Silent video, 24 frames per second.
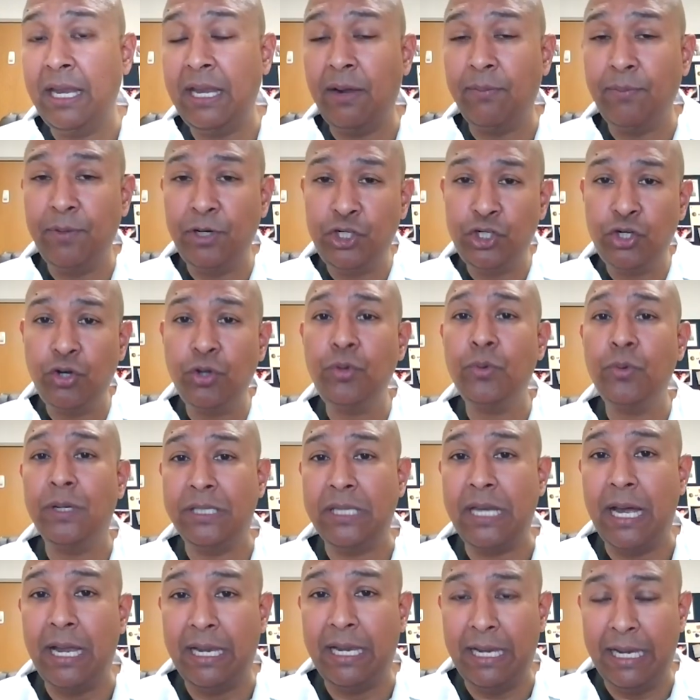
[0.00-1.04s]
And I'm going to show you
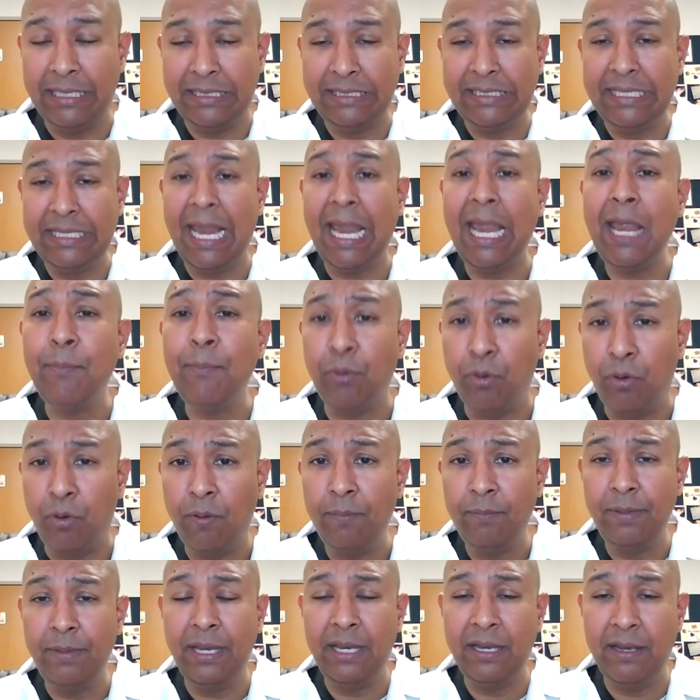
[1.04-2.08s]
a table